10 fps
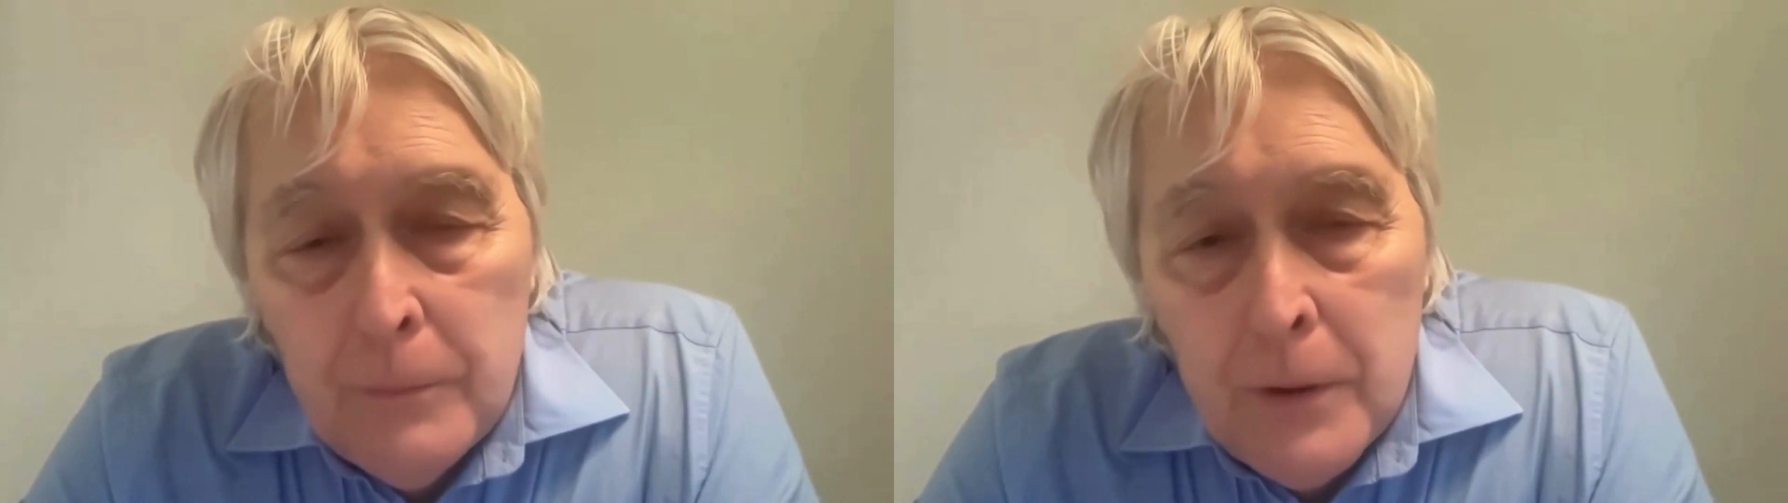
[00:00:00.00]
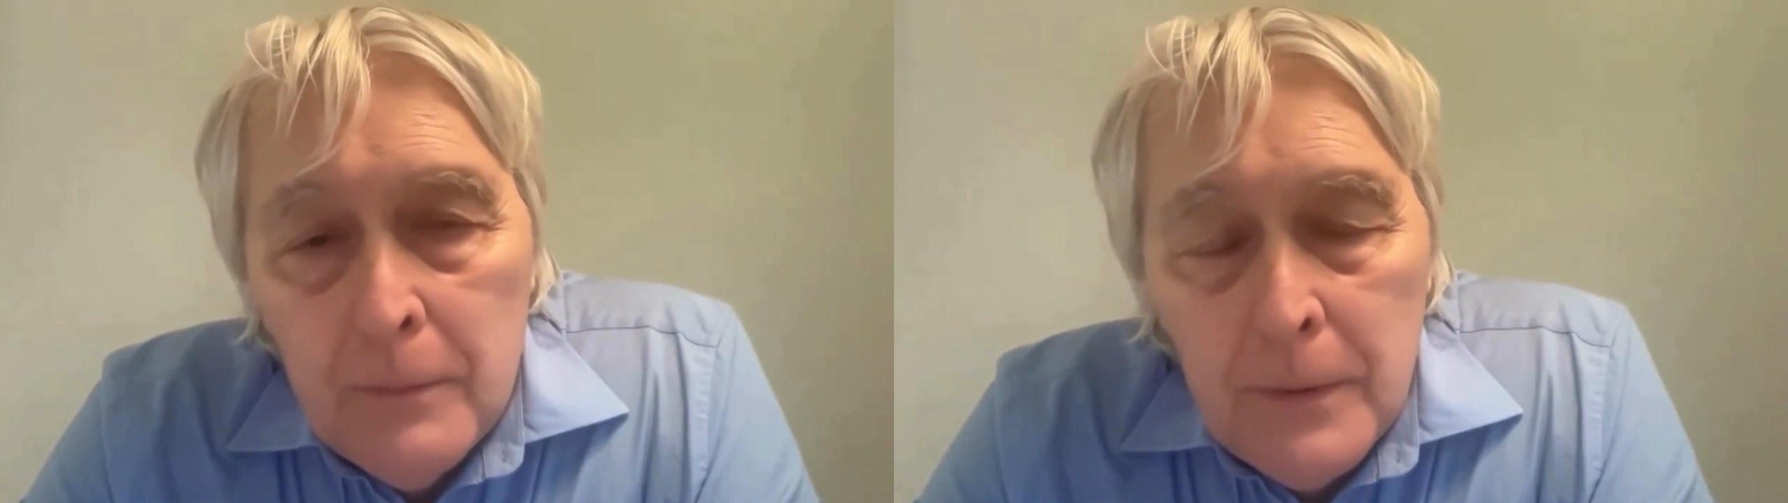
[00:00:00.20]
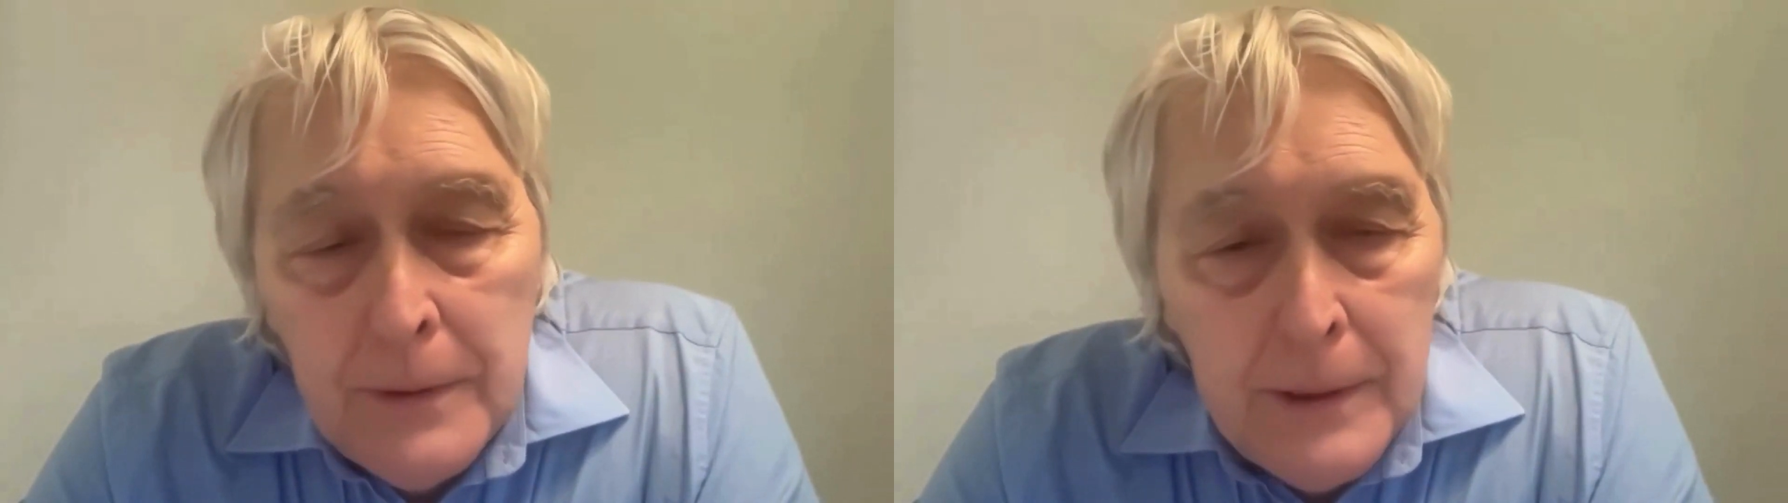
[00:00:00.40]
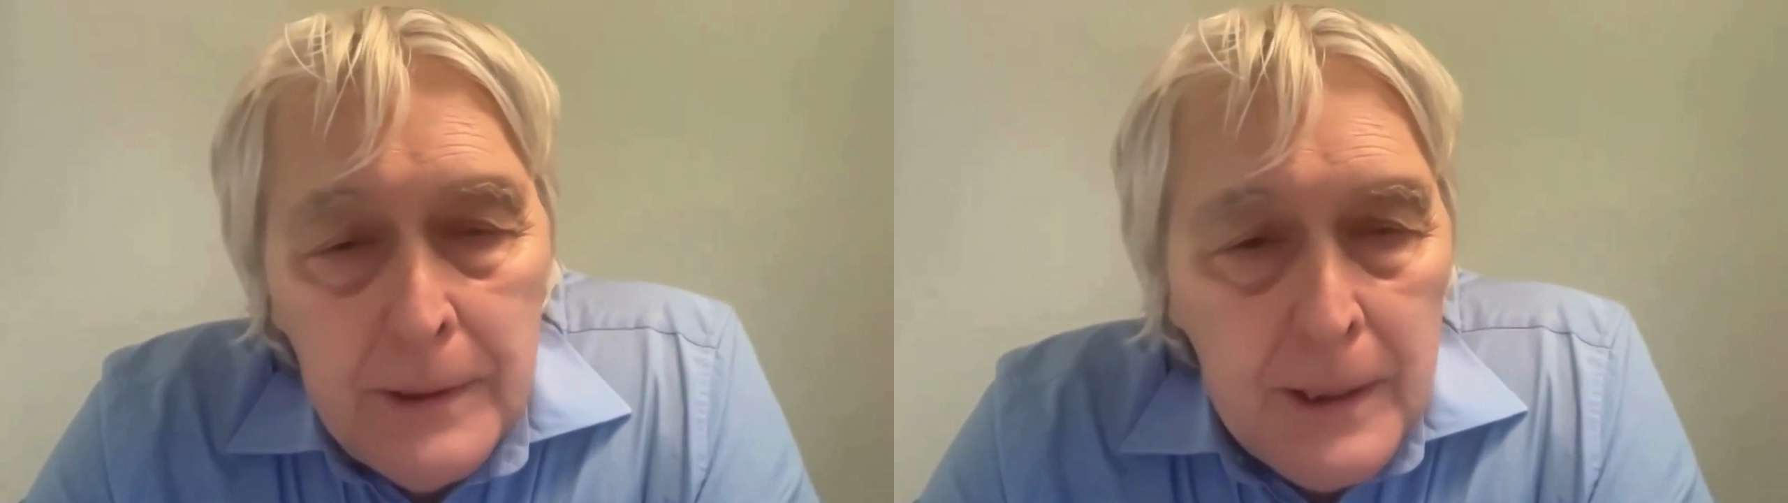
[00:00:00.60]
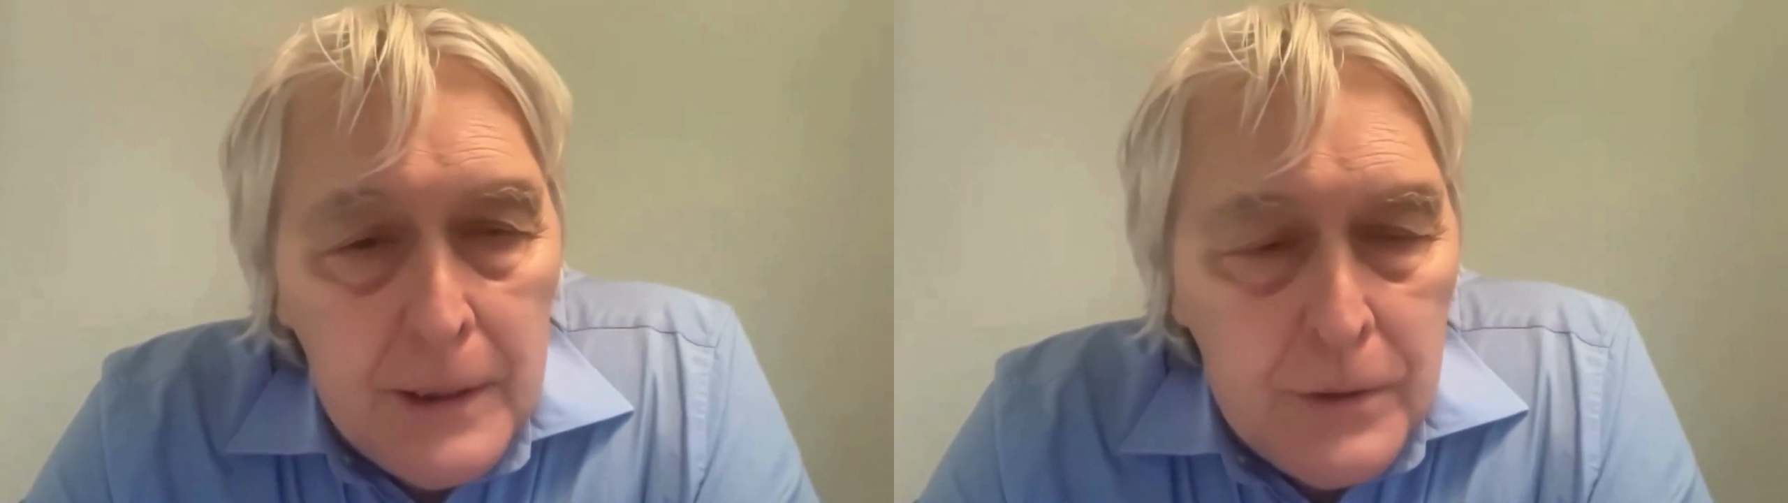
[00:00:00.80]
primary
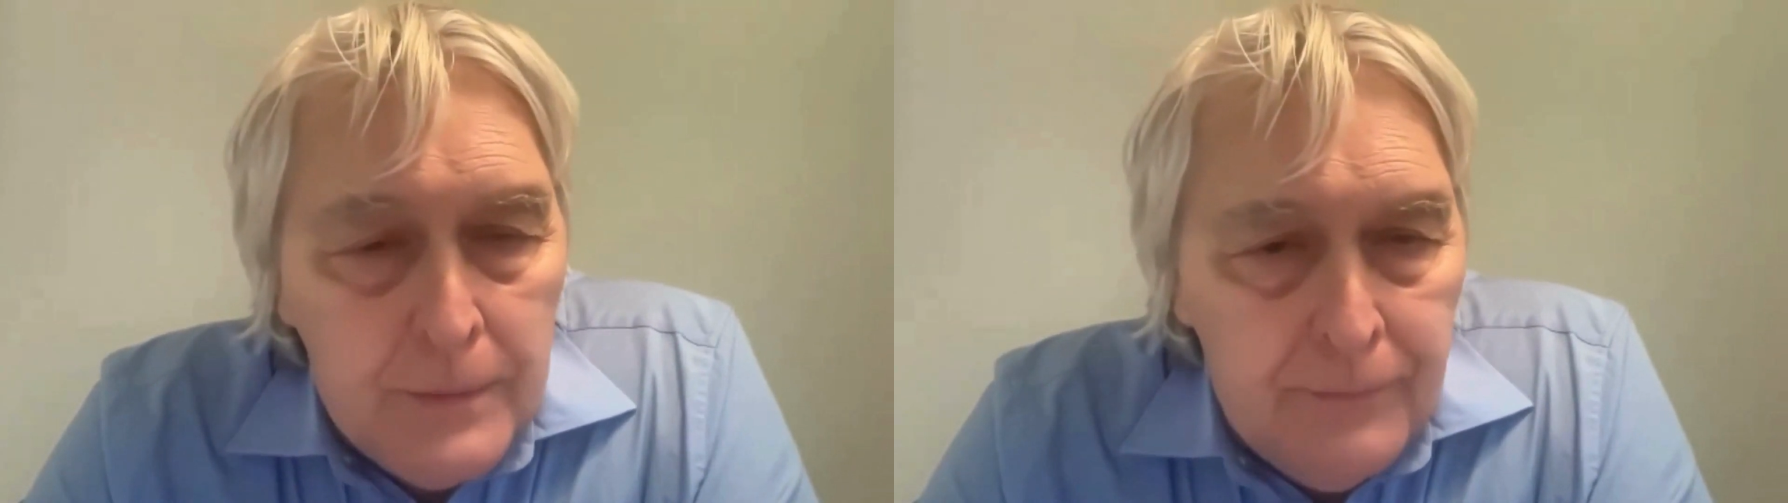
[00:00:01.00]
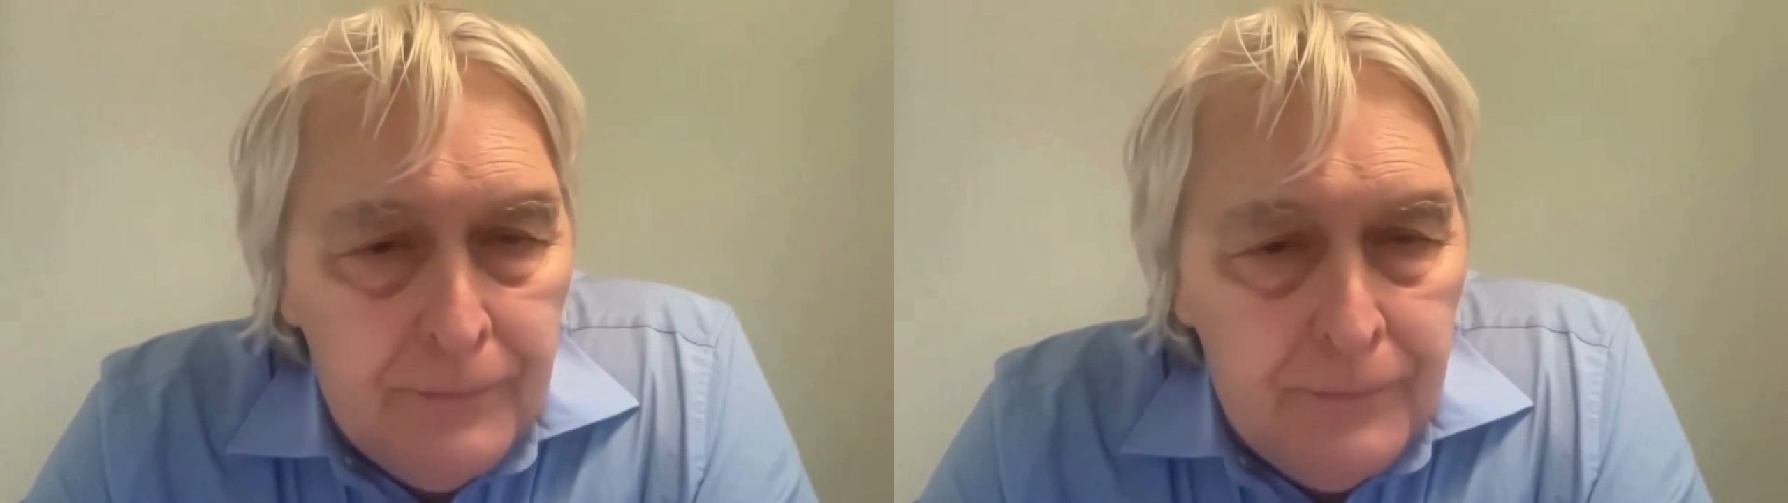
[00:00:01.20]
detection.